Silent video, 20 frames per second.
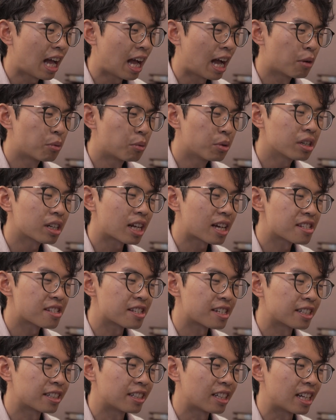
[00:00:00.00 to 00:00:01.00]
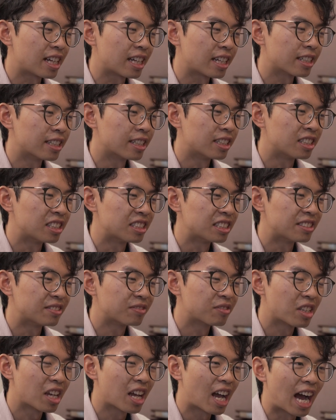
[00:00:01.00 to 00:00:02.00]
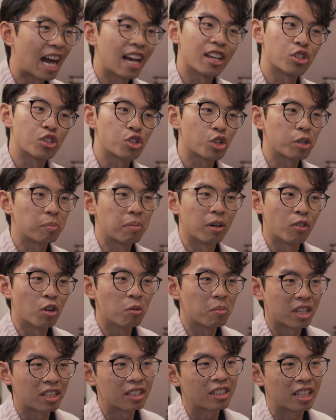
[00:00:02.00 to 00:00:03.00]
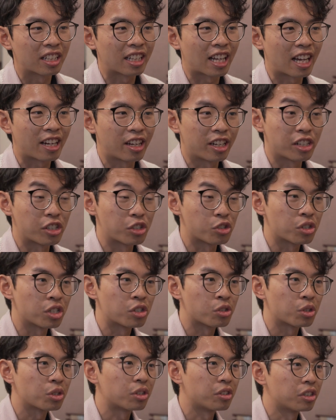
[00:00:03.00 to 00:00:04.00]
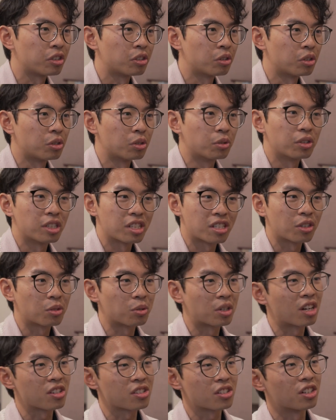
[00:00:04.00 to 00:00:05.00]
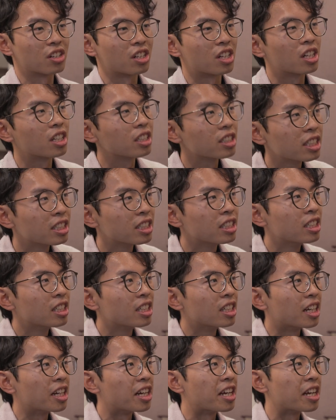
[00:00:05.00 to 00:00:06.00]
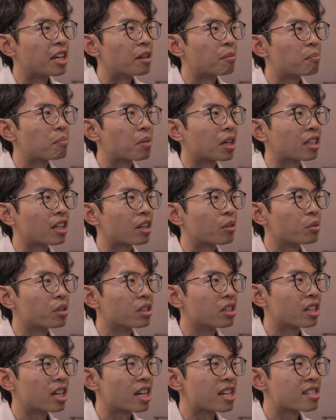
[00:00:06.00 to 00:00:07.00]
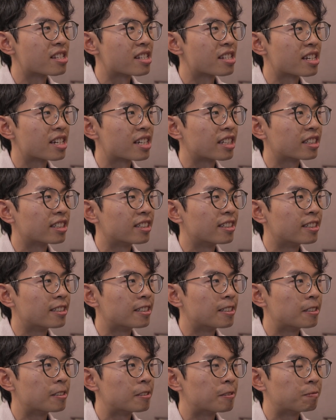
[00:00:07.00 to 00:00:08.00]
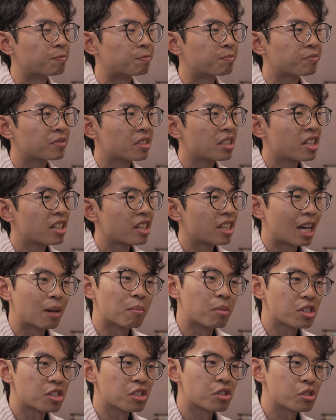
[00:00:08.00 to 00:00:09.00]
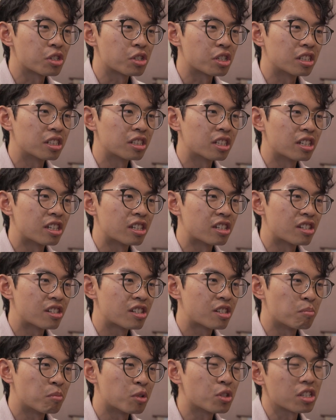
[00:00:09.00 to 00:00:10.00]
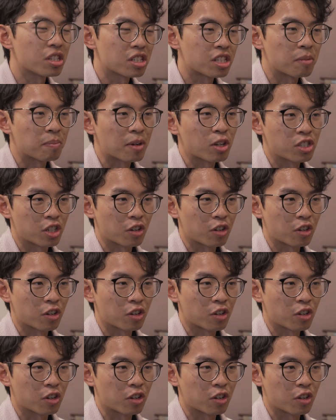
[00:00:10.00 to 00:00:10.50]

I realized that like I enjoy performing and I enjoy to listen to concert a lot. But I realized that music is about